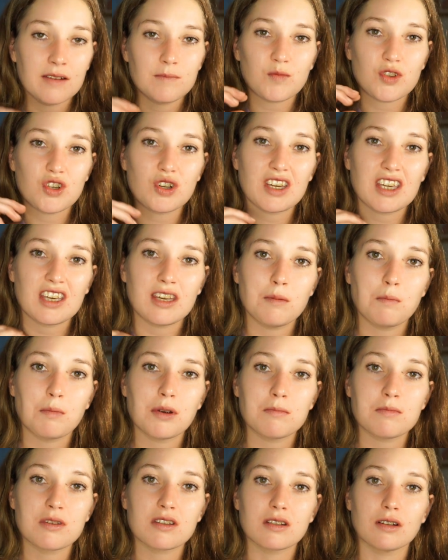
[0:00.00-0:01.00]
to keep
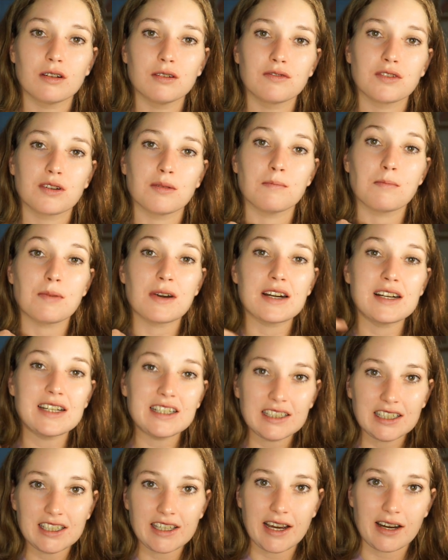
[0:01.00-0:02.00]
himself
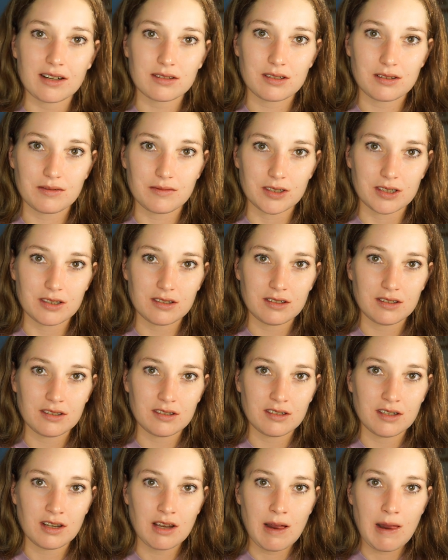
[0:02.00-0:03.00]
completely out of it,
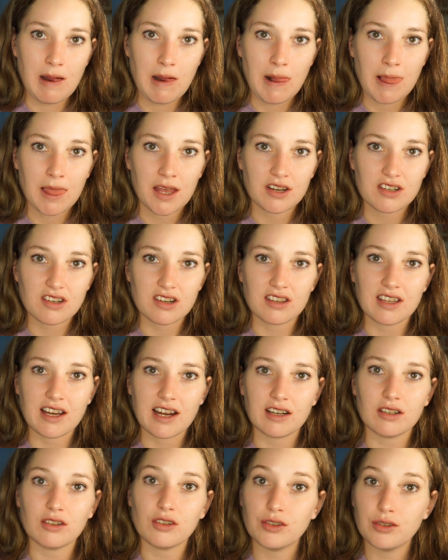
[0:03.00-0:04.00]
so
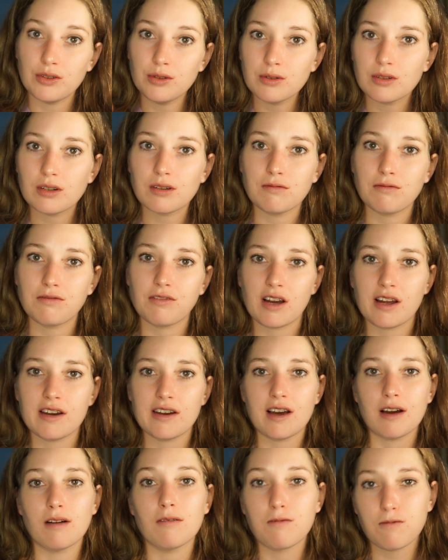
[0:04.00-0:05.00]
that you can find
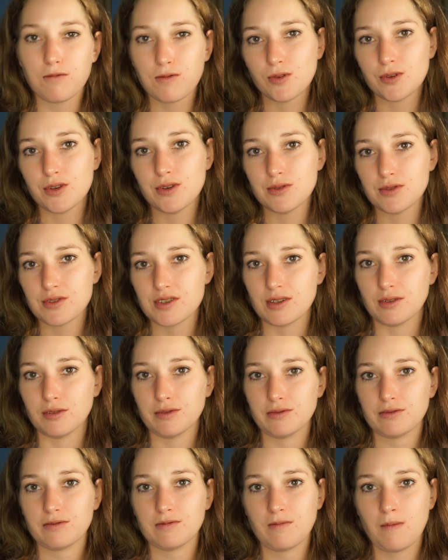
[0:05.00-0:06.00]
out for
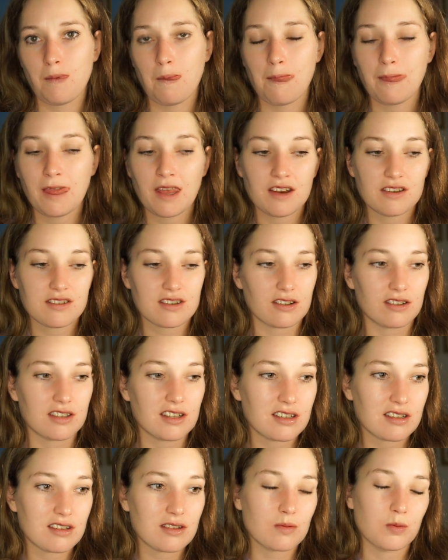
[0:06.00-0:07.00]
yourself. So
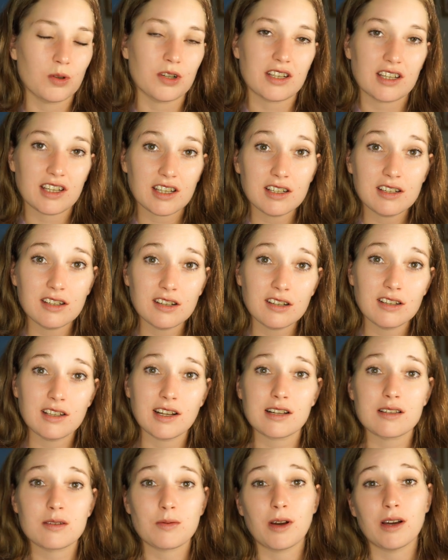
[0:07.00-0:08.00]
this is what he did.
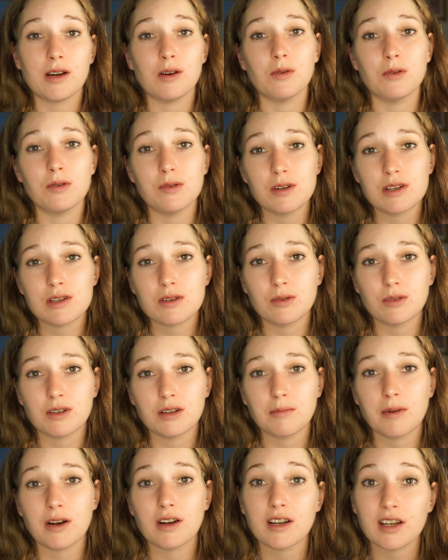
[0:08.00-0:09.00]
That's why I always talk
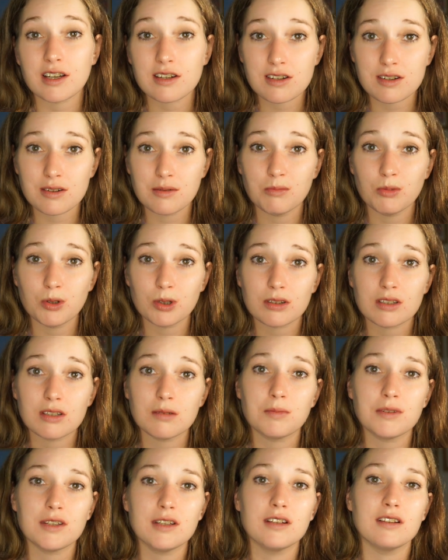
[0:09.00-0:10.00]
about Krishnamurti
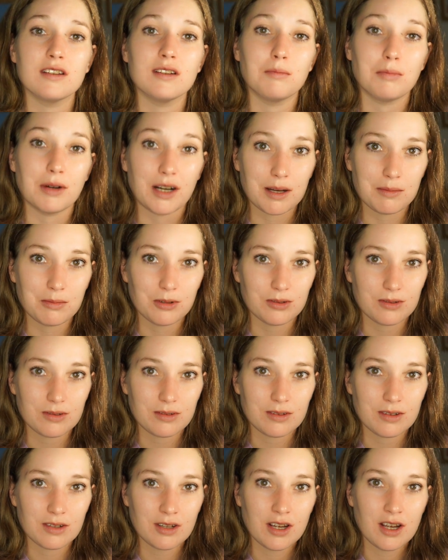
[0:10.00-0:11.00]
being the Bible.
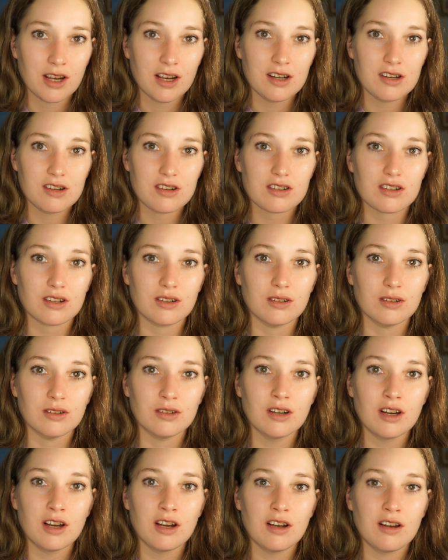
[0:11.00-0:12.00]

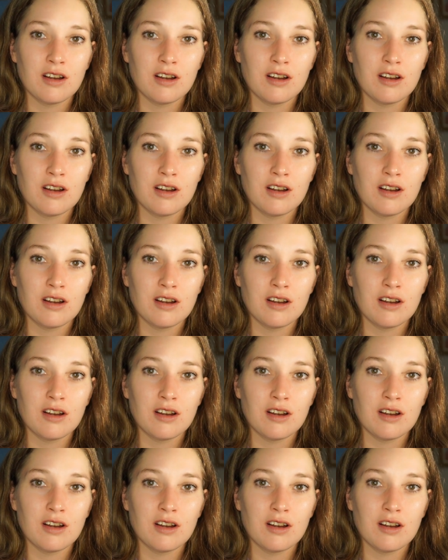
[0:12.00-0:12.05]
So